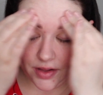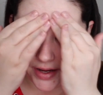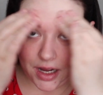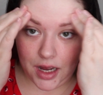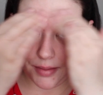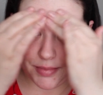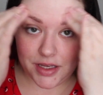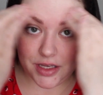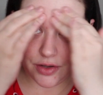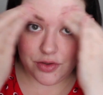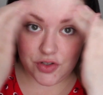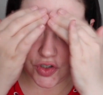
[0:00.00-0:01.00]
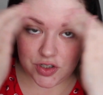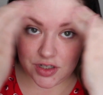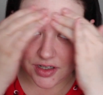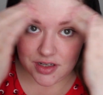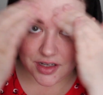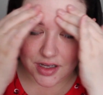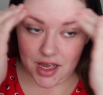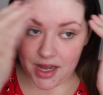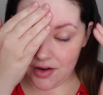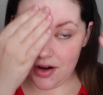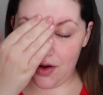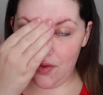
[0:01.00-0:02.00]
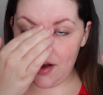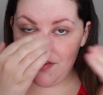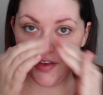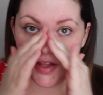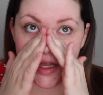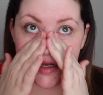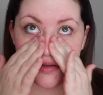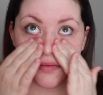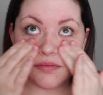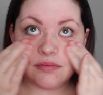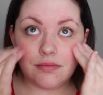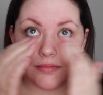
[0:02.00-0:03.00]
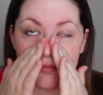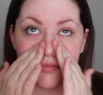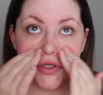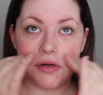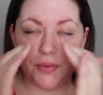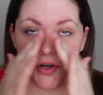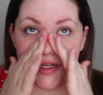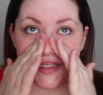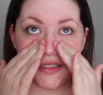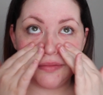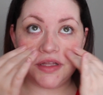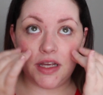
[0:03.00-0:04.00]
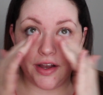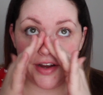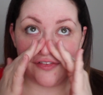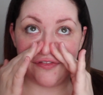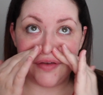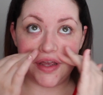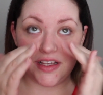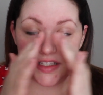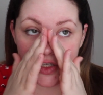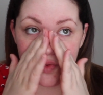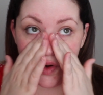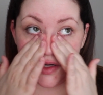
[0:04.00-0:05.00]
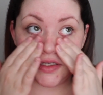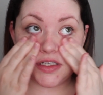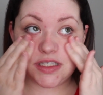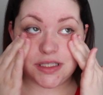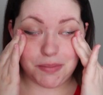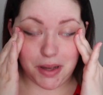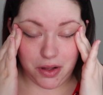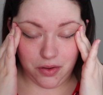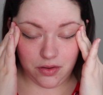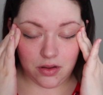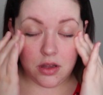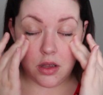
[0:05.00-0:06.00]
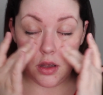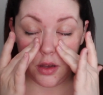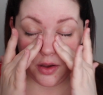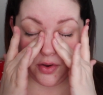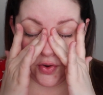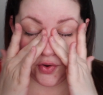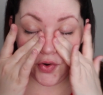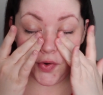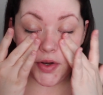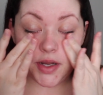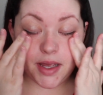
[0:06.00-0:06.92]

Like, I'm a huge, I don't know, I feel like when you're putting something on your face, you want it to smell good.